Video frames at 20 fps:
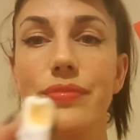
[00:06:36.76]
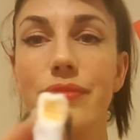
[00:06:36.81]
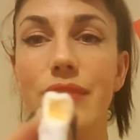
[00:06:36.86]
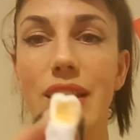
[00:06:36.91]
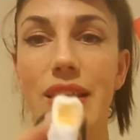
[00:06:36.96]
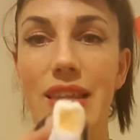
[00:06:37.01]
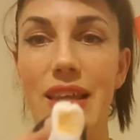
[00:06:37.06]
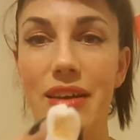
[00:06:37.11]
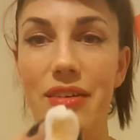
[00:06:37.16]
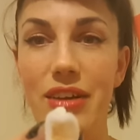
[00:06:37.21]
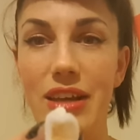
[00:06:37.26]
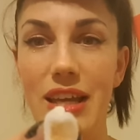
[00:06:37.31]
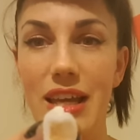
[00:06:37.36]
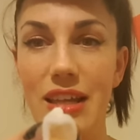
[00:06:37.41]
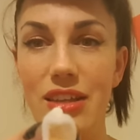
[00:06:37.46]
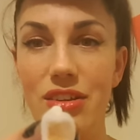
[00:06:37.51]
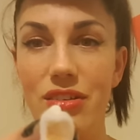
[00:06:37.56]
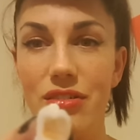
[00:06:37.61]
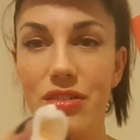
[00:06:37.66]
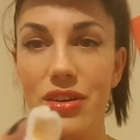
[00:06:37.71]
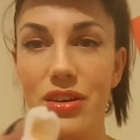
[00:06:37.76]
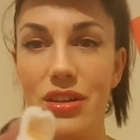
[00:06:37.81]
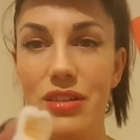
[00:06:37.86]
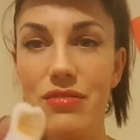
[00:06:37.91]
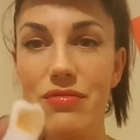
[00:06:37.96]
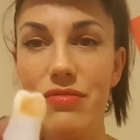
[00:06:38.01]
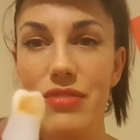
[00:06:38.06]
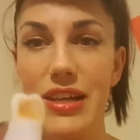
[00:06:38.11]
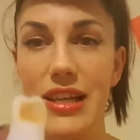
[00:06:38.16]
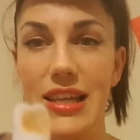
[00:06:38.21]
And there again, you've got a
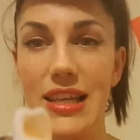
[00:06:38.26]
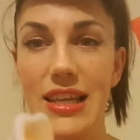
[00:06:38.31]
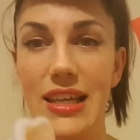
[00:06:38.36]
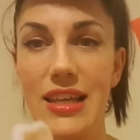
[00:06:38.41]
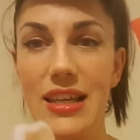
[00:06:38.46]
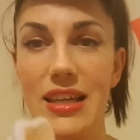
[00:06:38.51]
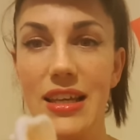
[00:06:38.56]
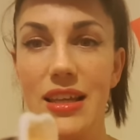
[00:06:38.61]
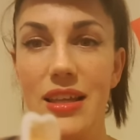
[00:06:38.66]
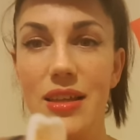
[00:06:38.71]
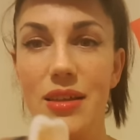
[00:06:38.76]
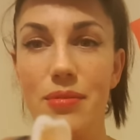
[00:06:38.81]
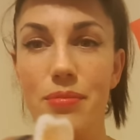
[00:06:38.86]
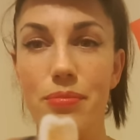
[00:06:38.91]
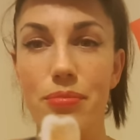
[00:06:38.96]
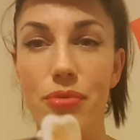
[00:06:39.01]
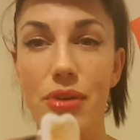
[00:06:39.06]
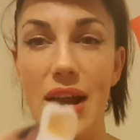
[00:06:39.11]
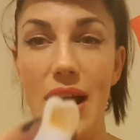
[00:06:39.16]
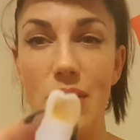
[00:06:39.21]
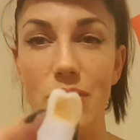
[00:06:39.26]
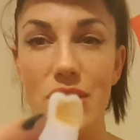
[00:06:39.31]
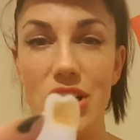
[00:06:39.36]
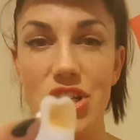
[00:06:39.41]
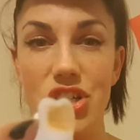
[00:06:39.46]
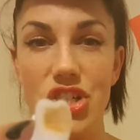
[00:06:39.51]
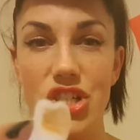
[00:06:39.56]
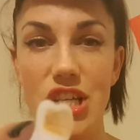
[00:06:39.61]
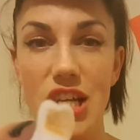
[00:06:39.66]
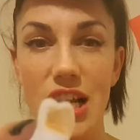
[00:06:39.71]
really
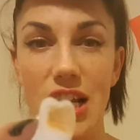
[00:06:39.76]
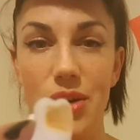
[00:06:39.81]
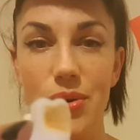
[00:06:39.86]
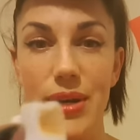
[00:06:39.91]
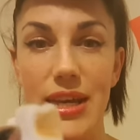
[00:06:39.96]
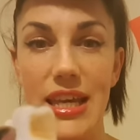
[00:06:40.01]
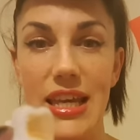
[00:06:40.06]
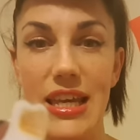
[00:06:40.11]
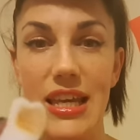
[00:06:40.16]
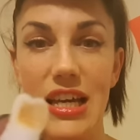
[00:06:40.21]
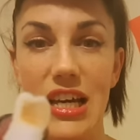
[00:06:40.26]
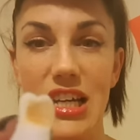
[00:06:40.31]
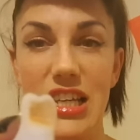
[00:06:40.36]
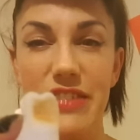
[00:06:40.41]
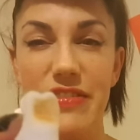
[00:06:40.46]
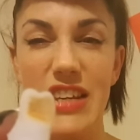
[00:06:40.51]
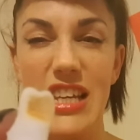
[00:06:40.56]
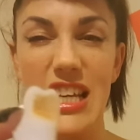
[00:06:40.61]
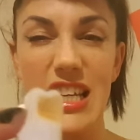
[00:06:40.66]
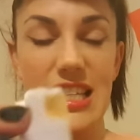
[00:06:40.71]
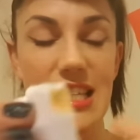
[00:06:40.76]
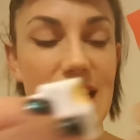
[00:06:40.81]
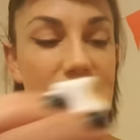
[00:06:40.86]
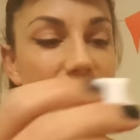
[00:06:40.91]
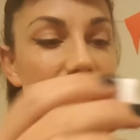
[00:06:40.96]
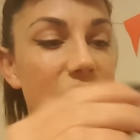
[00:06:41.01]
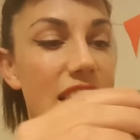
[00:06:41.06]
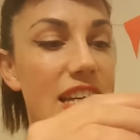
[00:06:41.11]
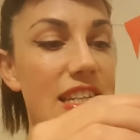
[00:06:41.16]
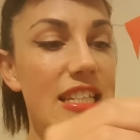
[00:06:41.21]
brownish, yellowy, kind of
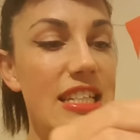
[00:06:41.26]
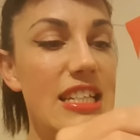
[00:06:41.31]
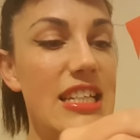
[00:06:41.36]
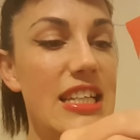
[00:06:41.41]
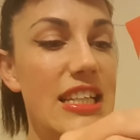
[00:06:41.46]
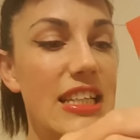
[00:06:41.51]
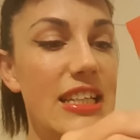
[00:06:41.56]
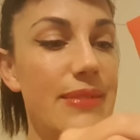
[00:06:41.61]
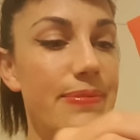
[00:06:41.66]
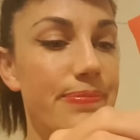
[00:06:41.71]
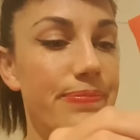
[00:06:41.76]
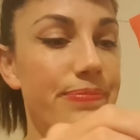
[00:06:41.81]
nicotine kind of colour.